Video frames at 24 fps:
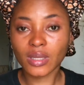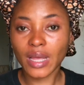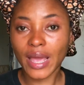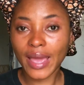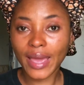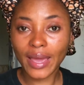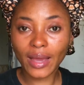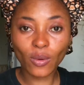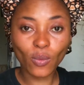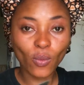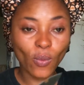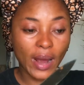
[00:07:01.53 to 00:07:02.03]

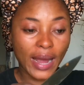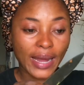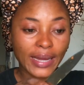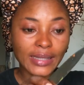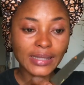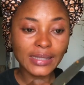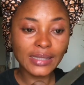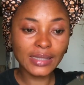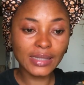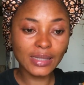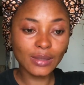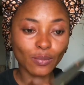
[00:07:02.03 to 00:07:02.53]
egg white,
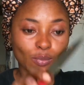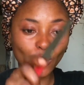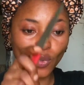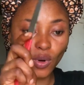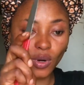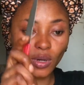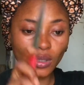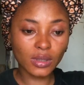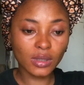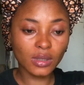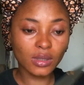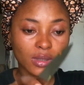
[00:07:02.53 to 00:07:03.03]

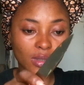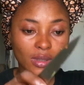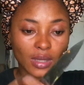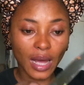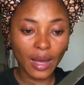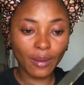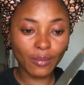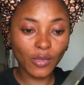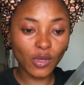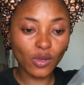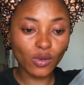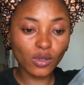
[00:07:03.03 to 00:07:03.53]
but
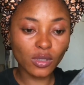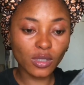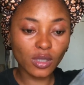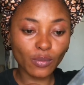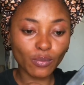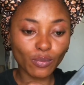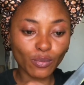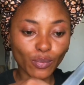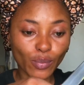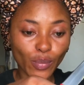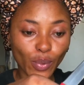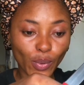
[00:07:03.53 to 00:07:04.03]
I'm using
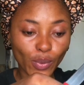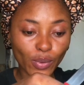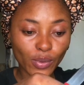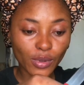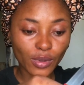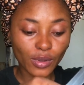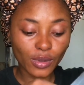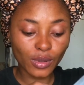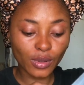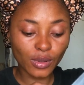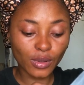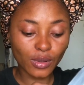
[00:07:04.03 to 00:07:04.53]

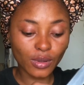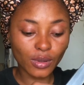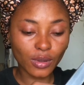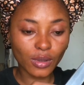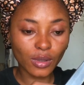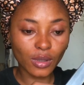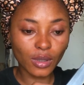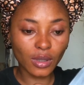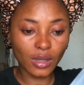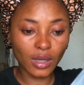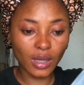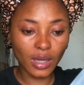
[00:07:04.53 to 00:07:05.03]
both
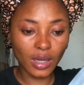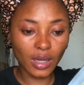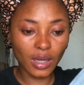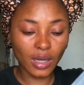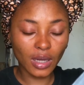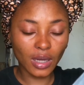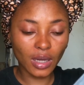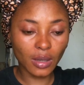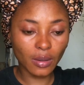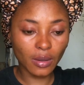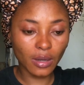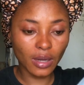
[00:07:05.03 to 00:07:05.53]

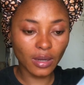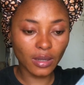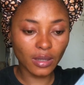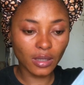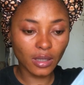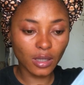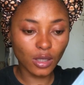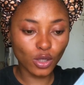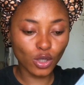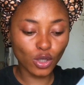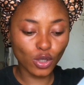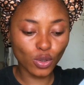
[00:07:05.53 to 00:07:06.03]

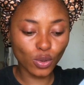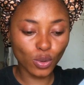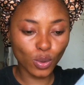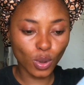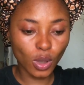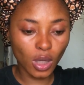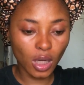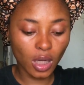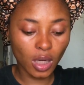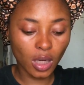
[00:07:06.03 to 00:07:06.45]
the yolk.